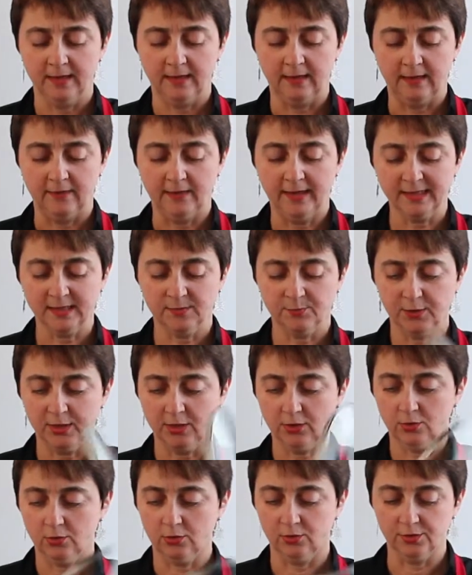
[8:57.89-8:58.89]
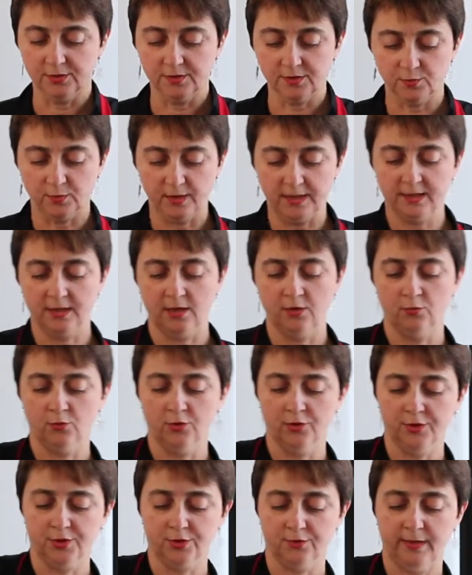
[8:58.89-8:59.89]
And that's because we don't
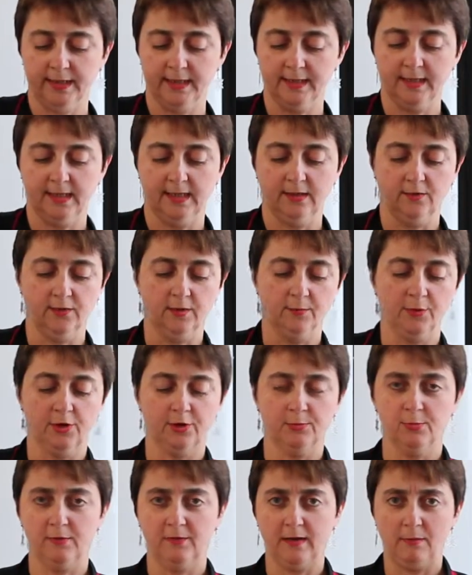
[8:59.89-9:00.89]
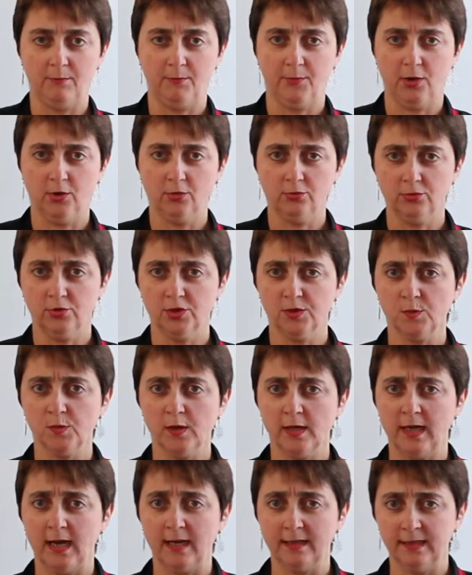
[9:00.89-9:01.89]
want direct heat on the bottom of our bowl because we'll
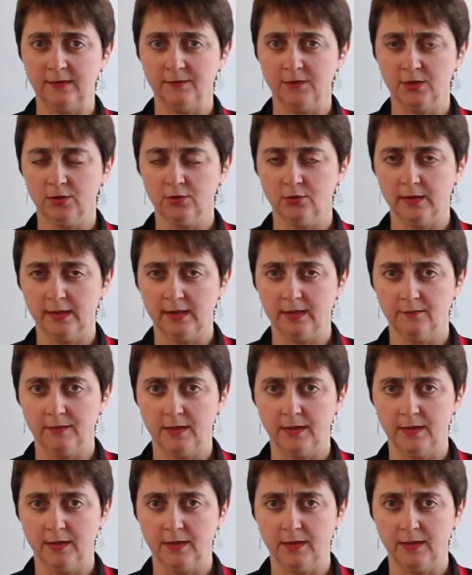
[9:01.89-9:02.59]
get uneven cooking of